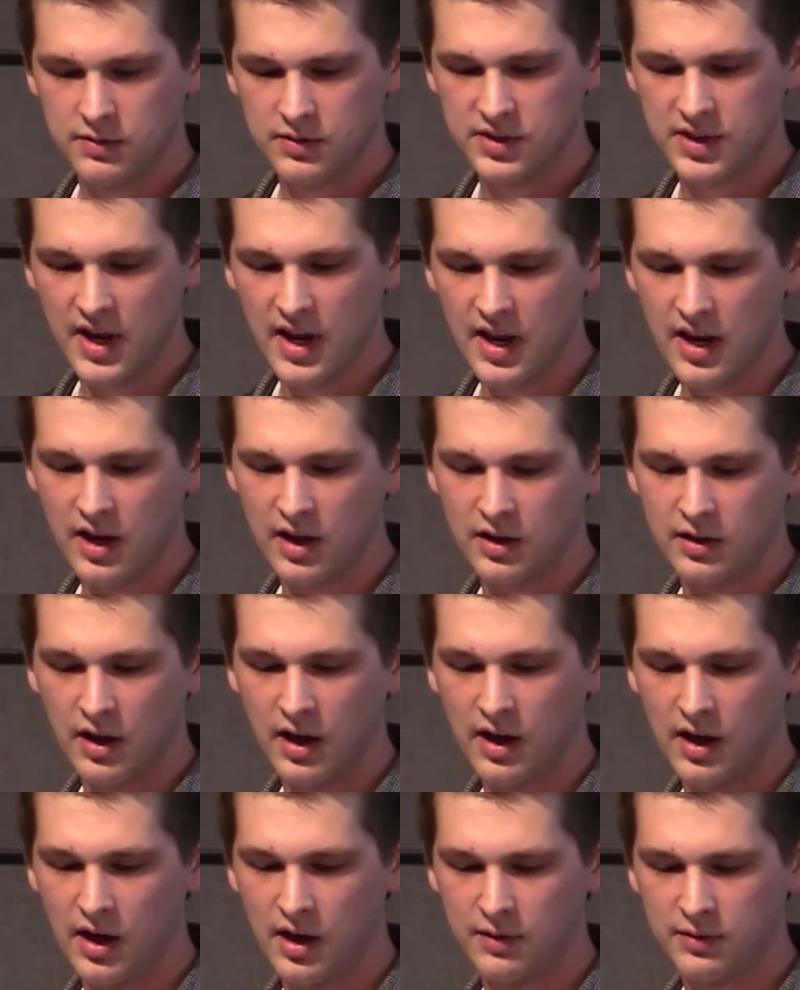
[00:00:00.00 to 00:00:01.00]
saying,
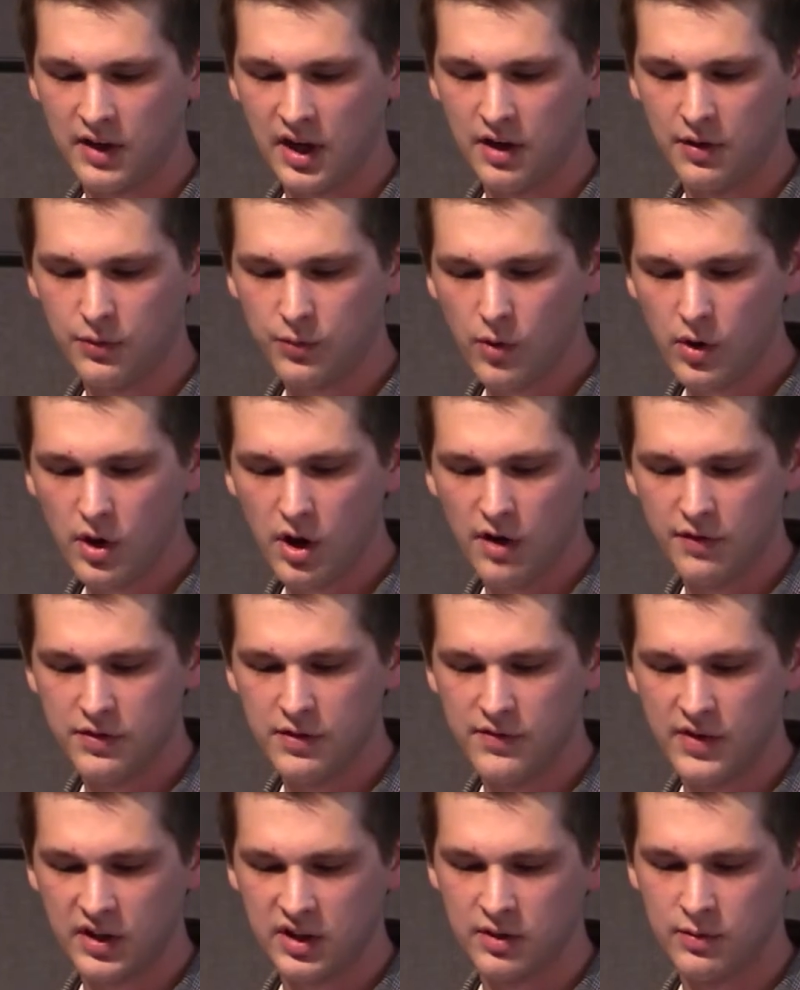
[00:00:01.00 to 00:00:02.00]
uh, kind of throwing off
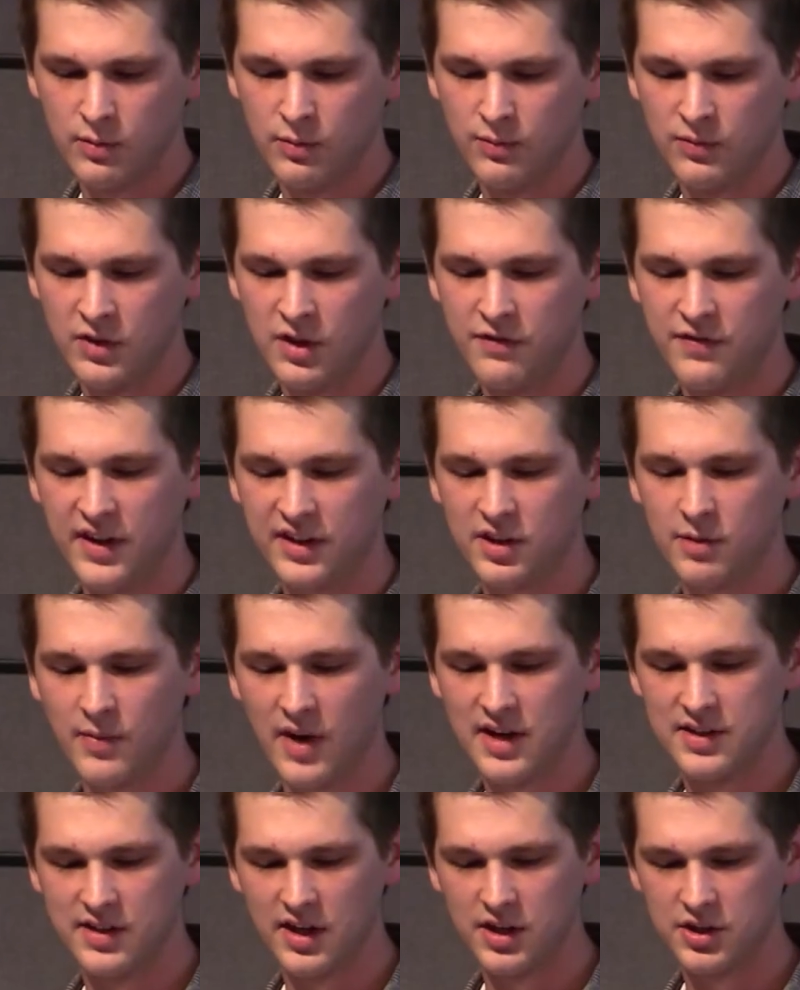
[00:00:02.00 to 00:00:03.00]
the victim, the
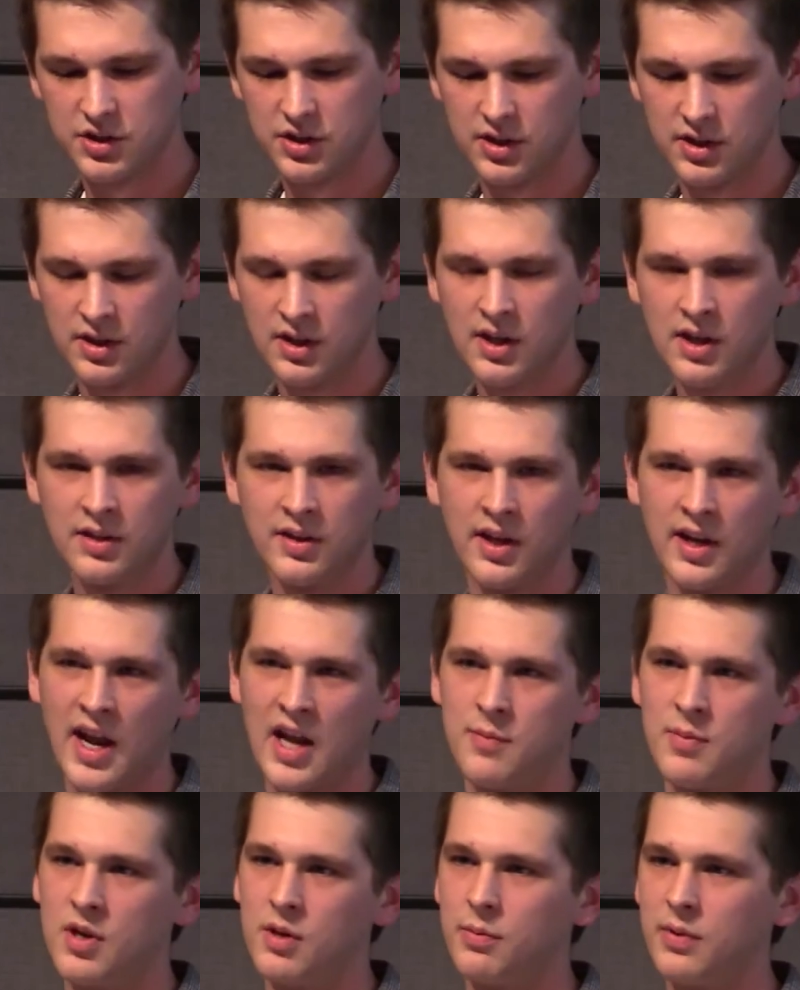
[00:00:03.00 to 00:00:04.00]
victimization that
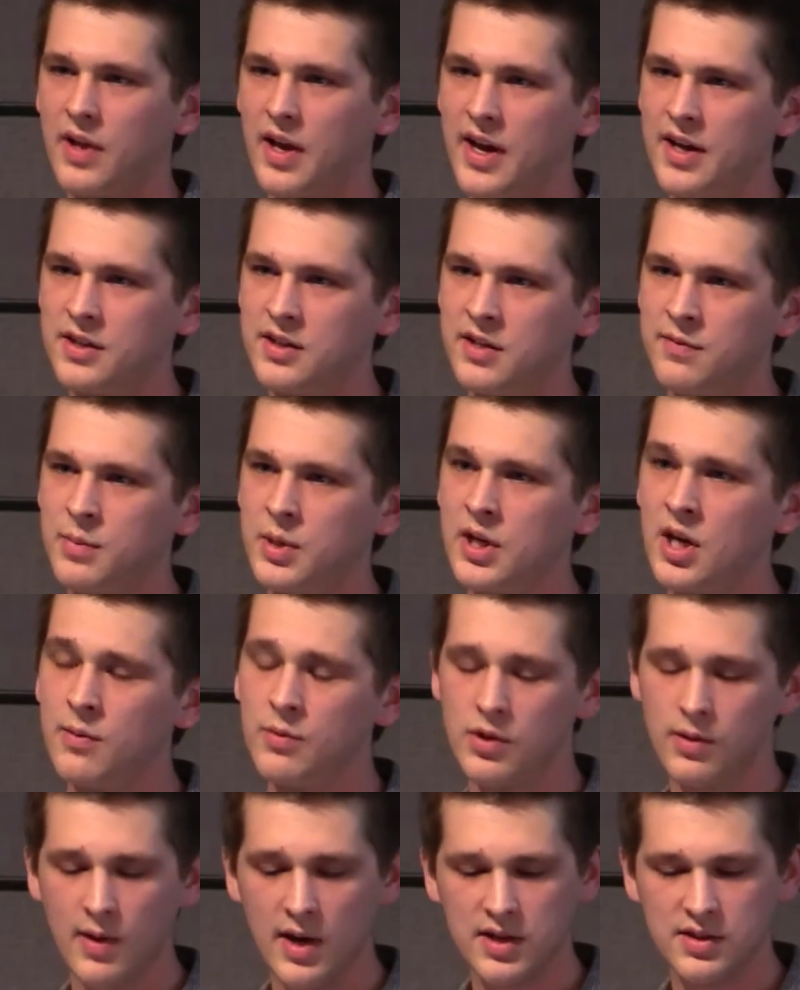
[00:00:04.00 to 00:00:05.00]
had been applied to
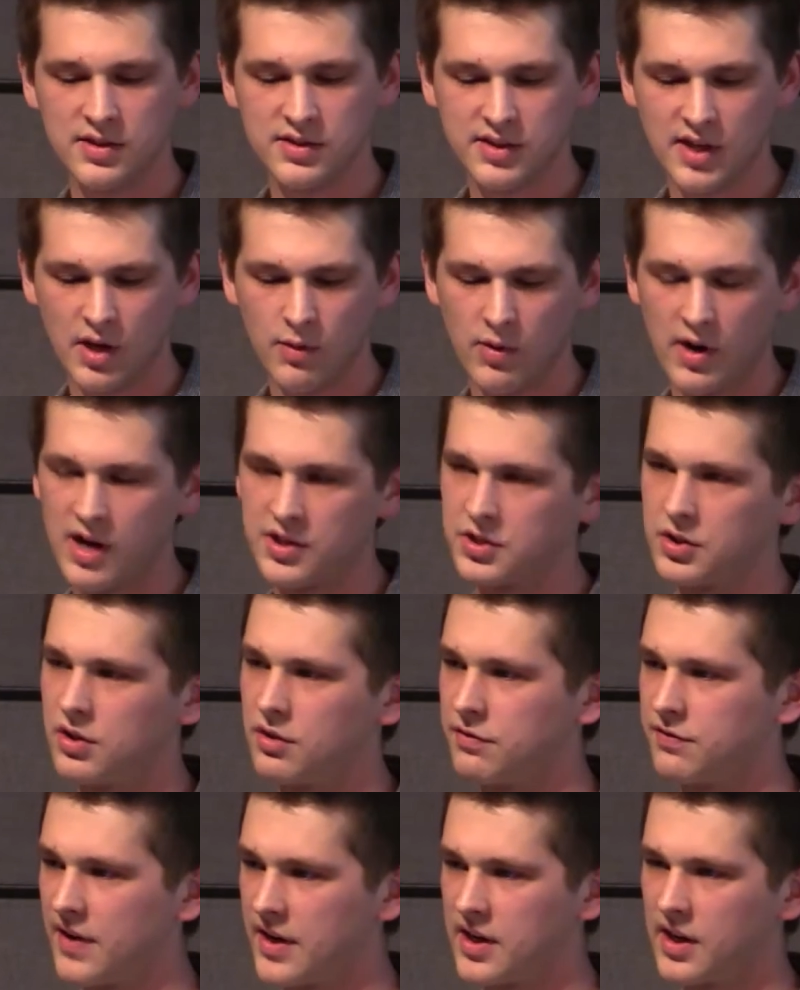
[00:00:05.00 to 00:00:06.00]
PWAs and saying we're actually
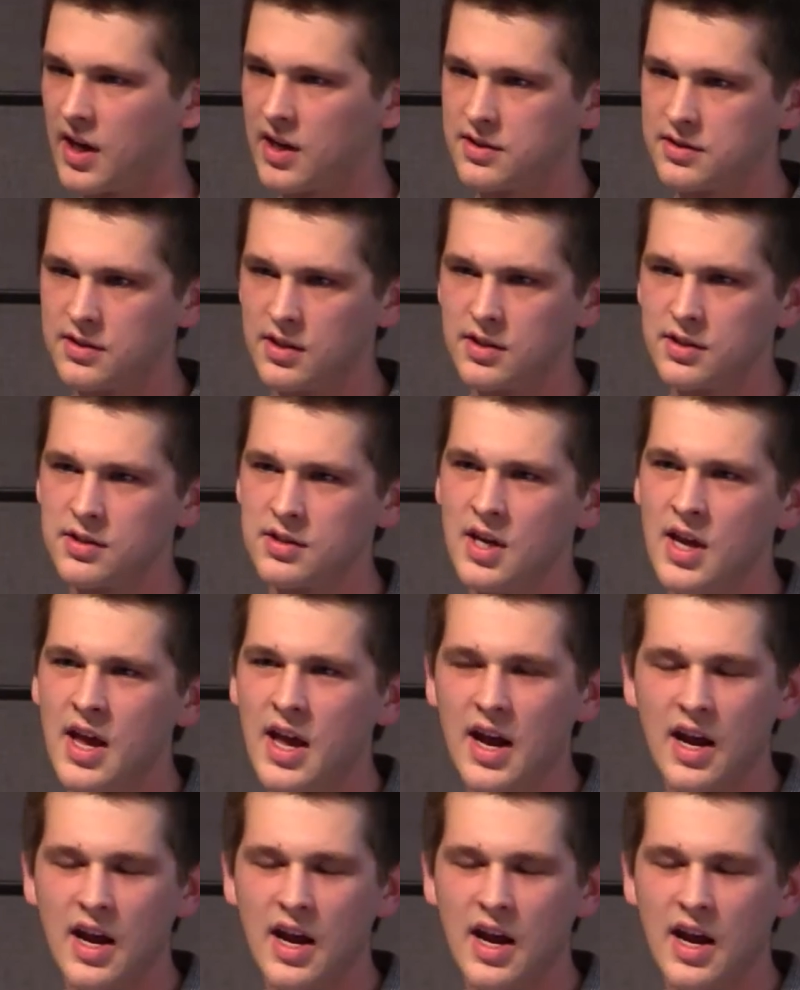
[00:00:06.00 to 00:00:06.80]
going to fight against this.